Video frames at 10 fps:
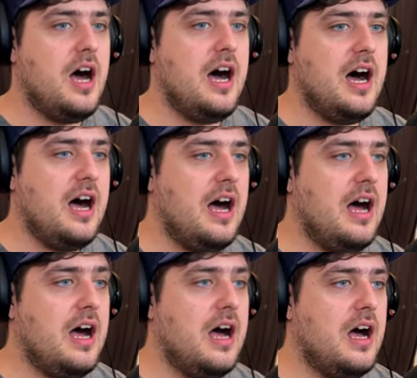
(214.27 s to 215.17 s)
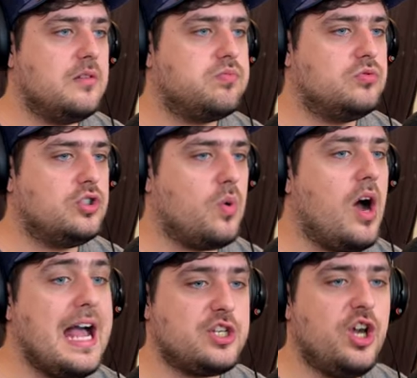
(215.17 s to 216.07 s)
Uh, do you know what?
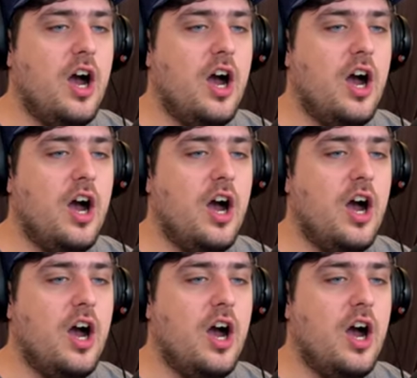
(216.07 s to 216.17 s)
I actually,